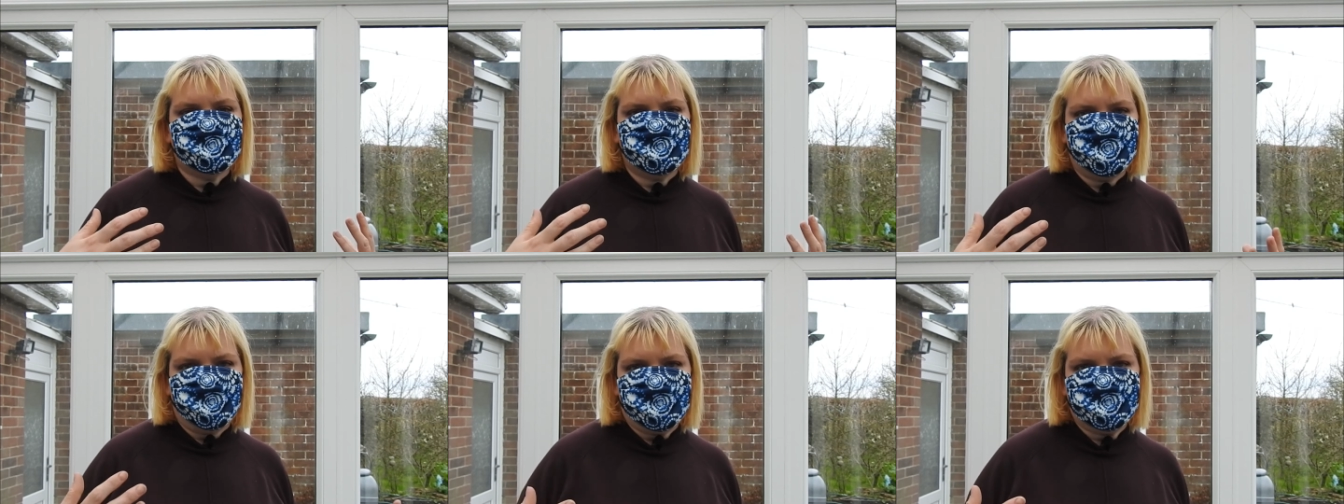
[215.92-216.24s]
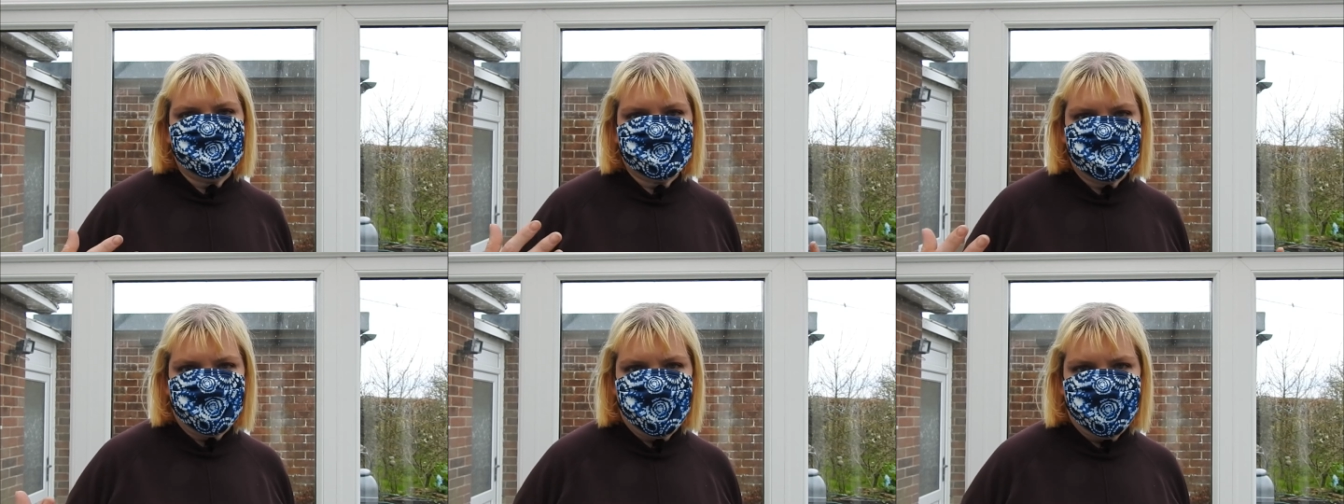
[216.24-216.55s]

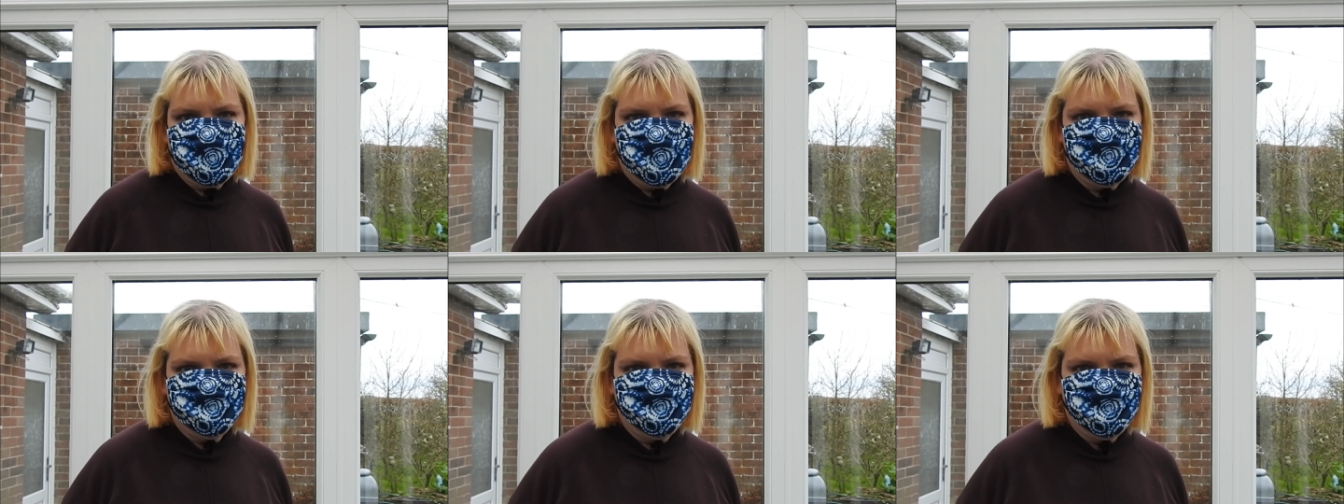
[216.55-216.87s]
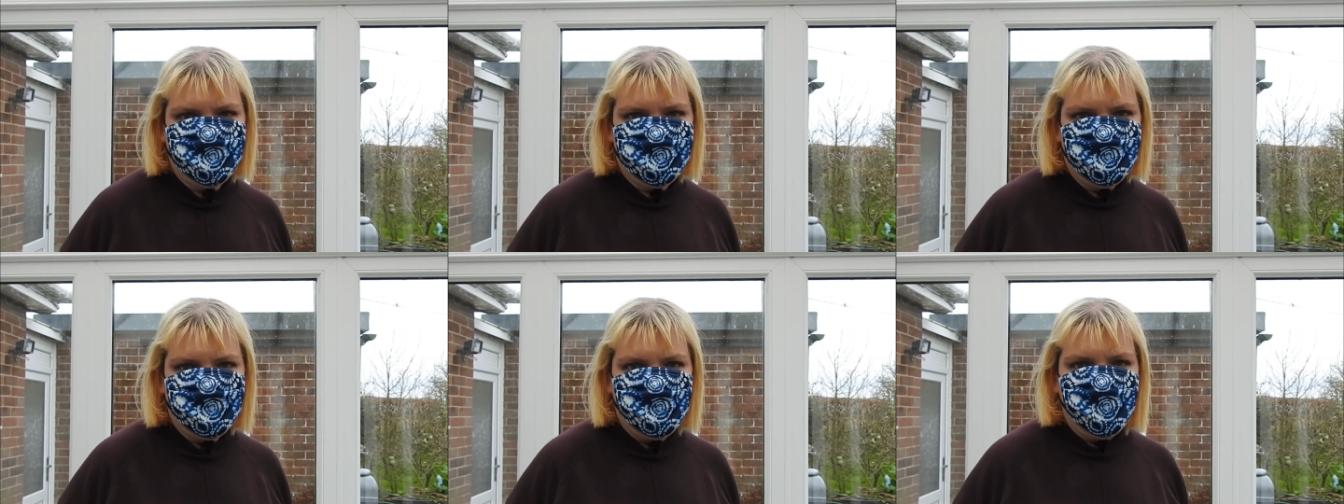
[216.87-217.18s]
nice to
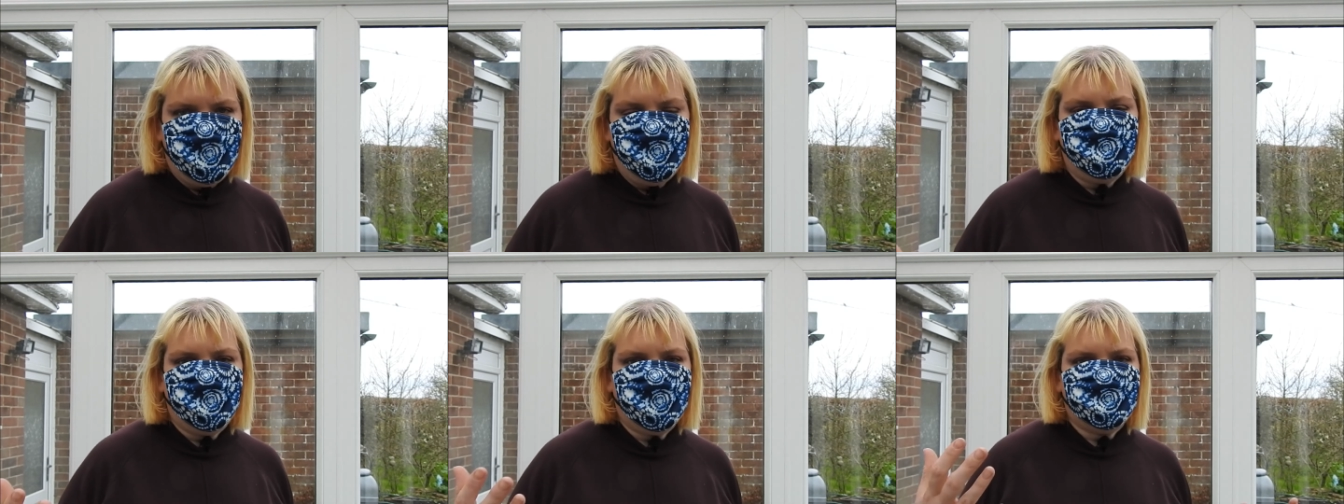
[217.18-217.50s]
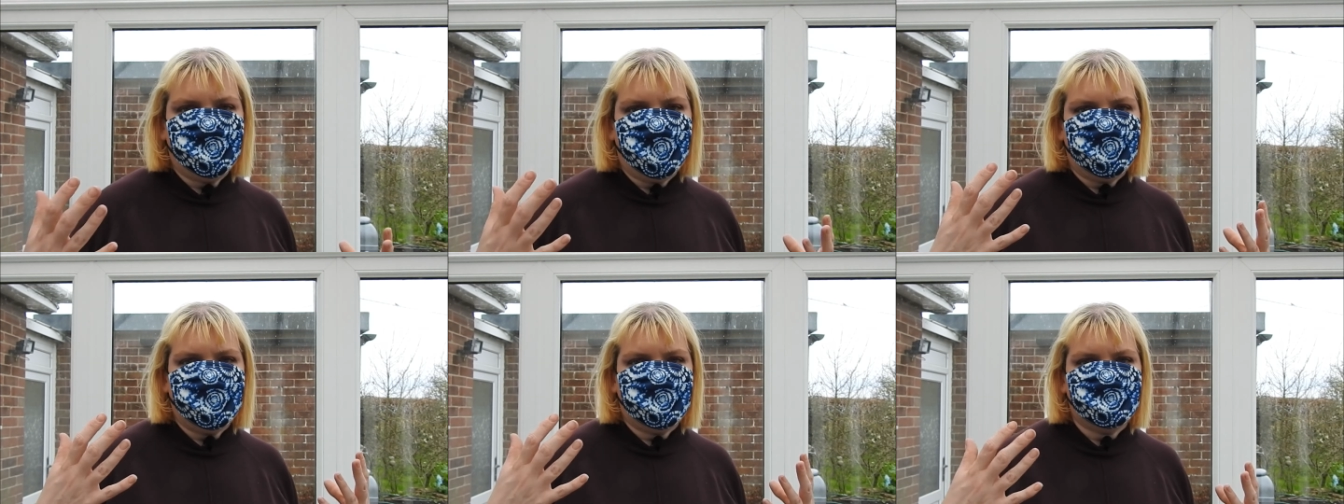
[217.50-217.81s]
have,
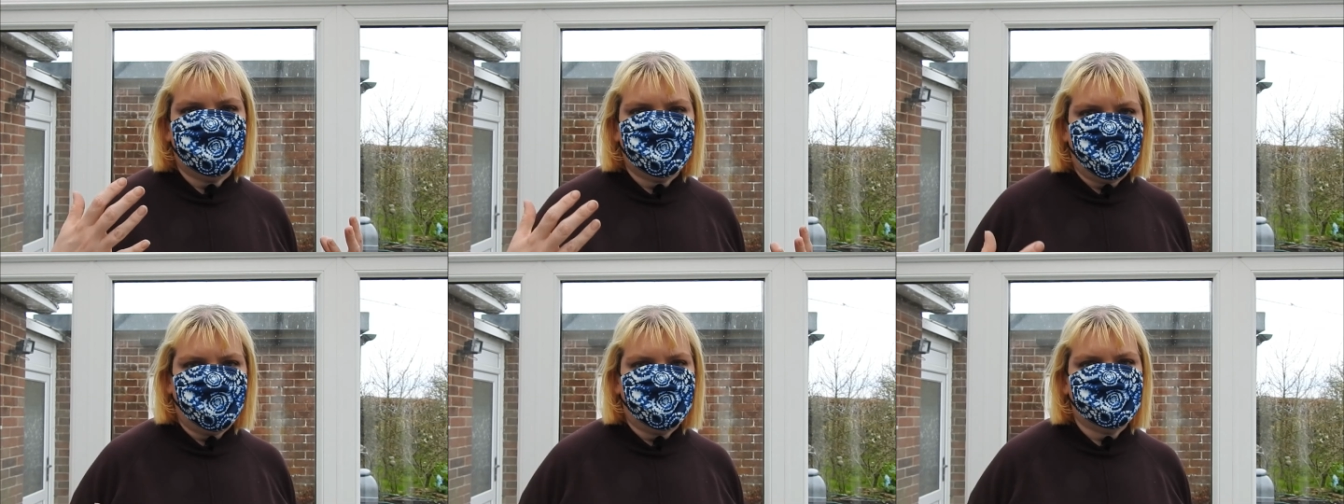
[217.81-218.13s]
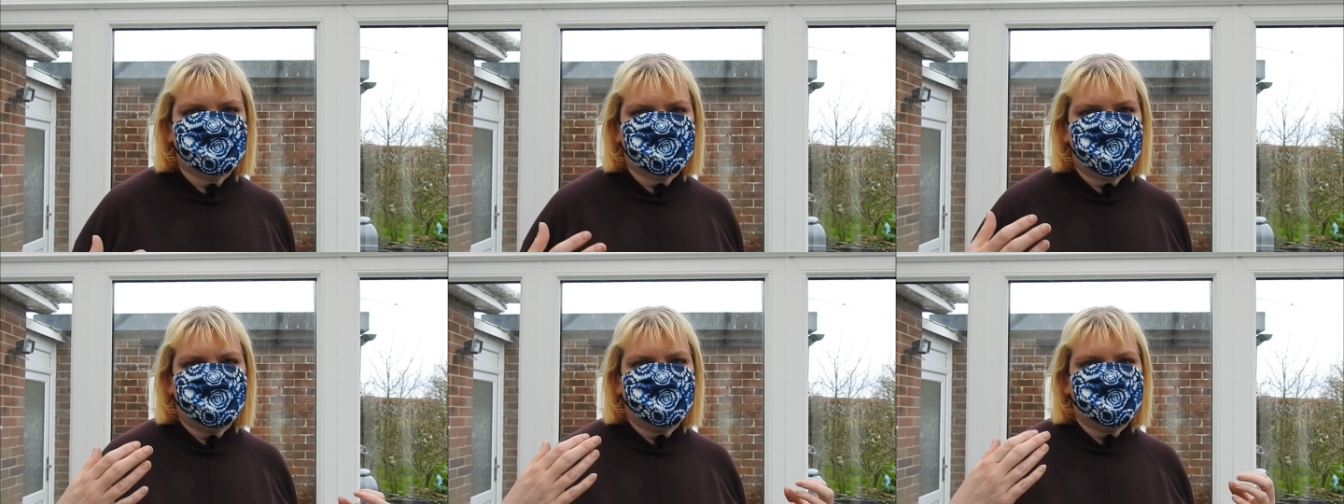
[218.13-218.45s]
but they're
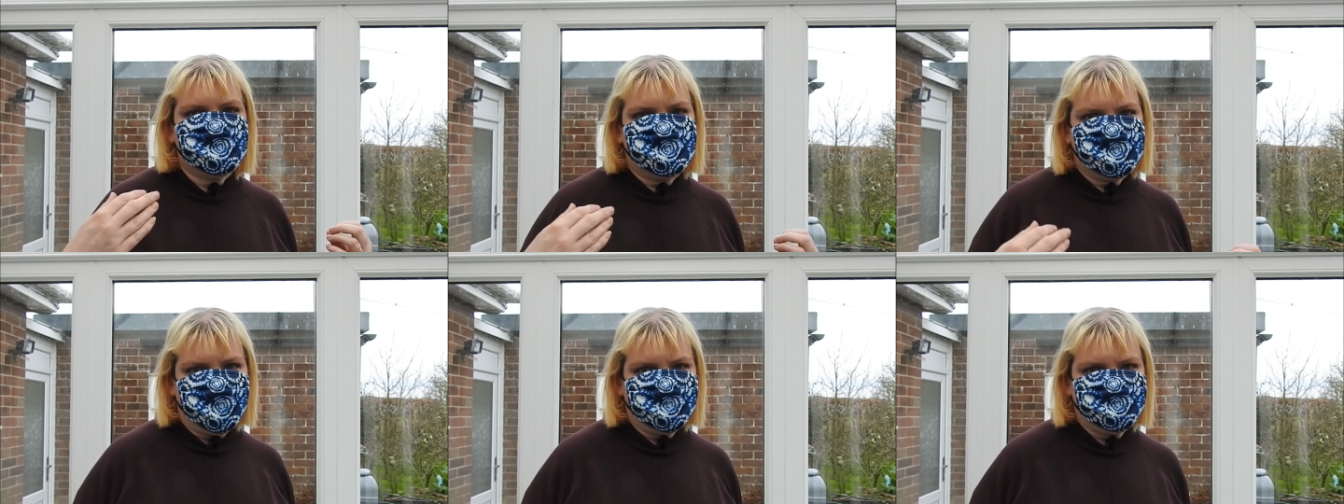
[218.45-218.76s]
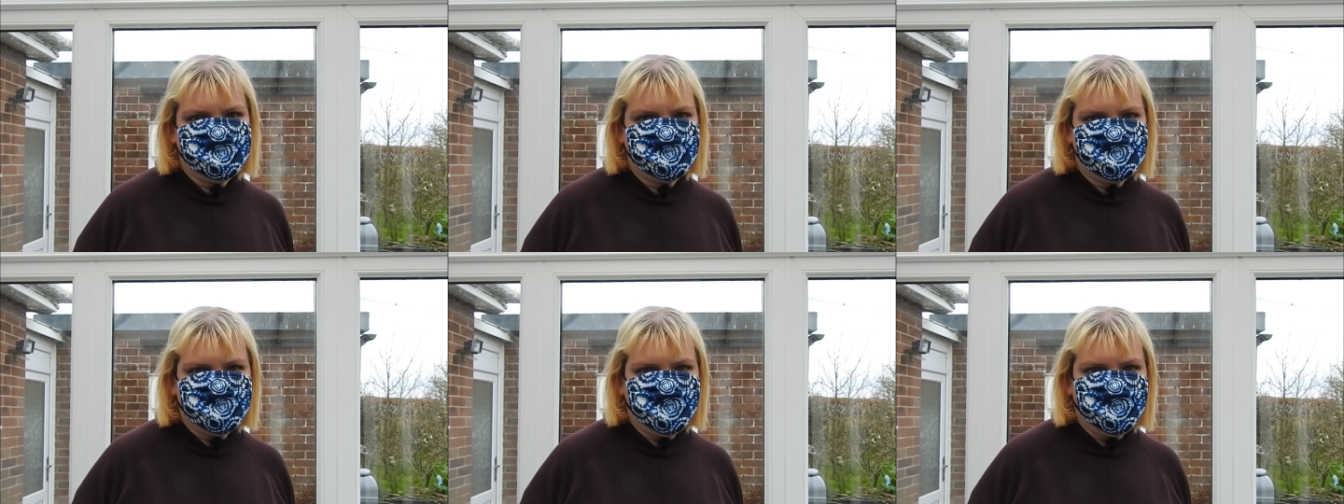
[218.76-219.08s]
not a
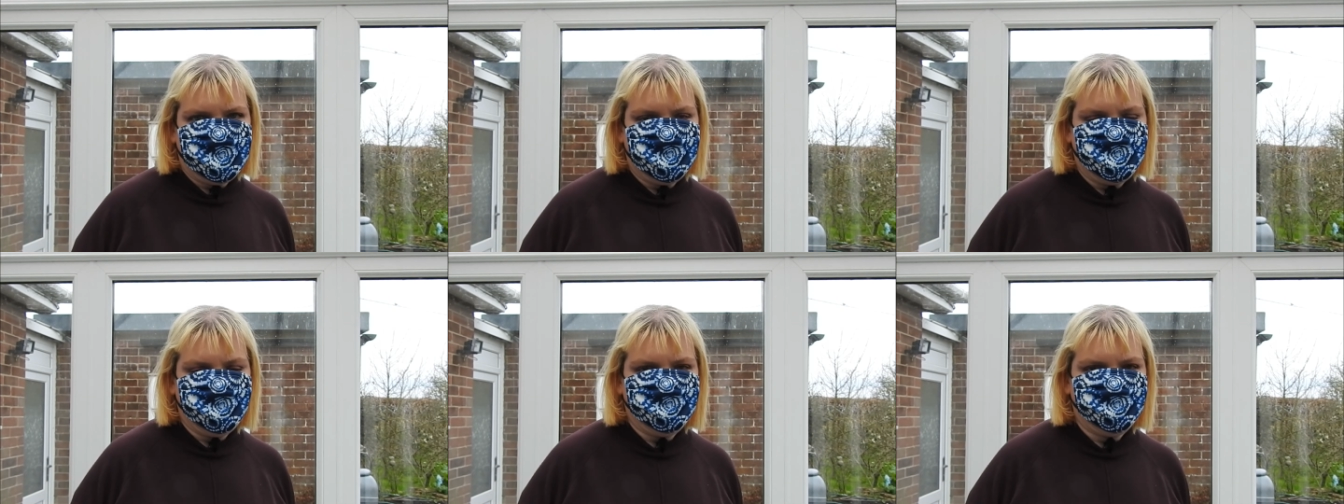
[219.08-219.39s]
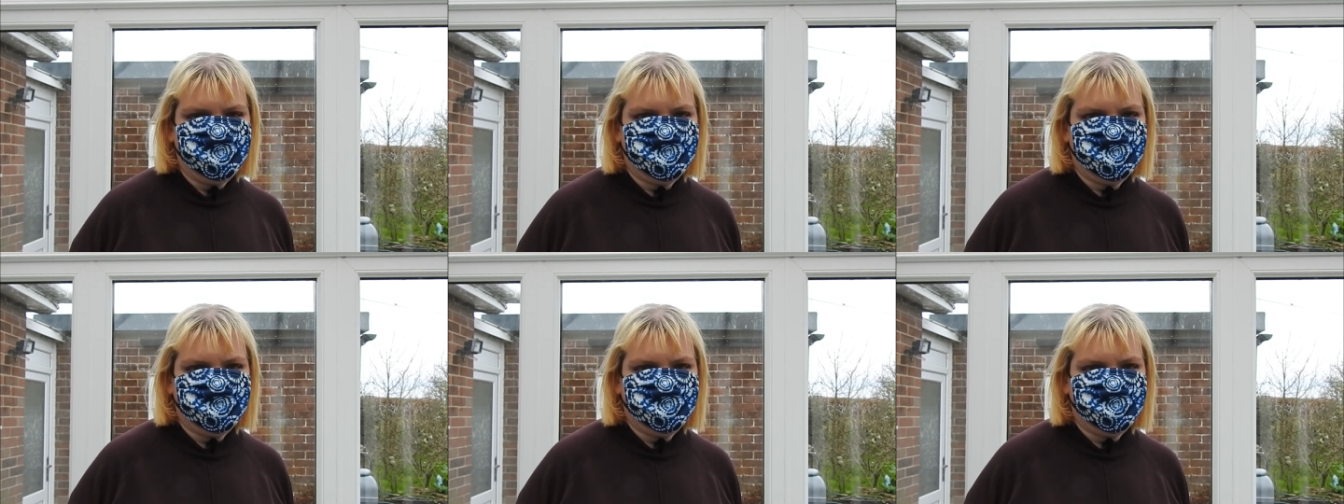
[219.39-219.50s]
necessity.